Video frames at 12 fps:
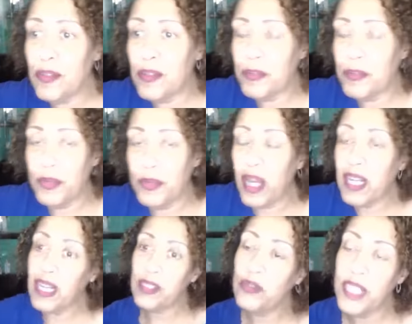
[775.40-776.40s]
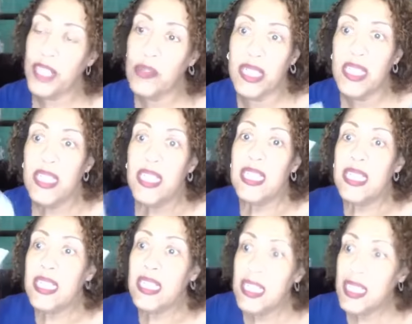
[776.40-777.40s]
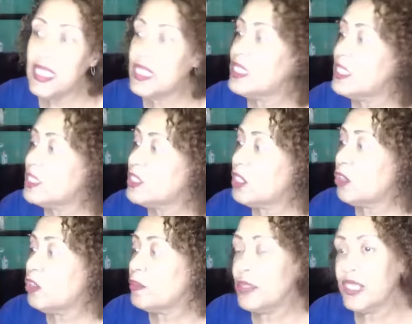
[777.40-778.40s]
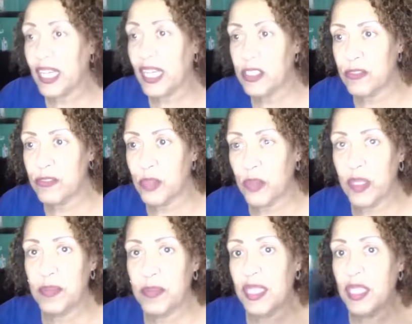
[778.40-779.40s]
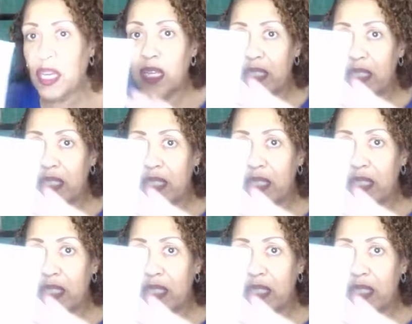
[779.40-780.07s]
product out of the whole thing is this solar protection fluid, because